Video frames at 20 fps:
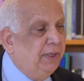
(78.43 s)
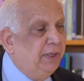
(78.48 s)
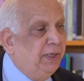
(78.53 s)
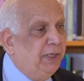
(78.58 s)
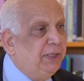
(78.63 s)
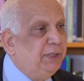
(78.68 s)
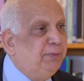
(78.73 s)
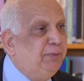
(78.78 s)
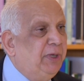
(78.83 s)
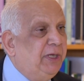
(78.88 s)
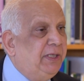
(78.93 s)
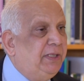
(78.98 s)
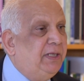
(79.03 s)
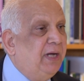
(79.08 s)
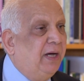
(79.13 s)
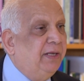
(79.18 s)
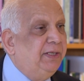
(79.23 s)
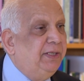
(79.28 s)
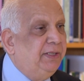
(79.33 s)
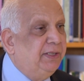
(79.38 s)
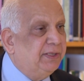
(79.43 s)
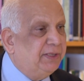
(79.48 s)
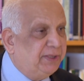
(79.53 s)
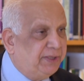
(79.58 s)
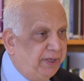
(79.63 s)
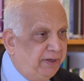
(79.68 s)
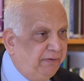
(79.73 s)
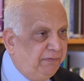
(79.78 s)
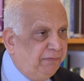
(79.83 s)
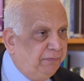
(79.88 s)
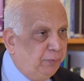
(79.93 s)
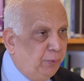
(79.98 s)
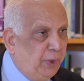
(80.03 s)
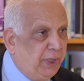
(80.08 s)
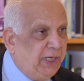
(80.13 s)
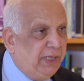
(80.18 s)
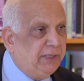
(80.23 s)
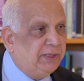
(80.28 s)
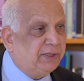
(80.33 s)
is being done in a safe way,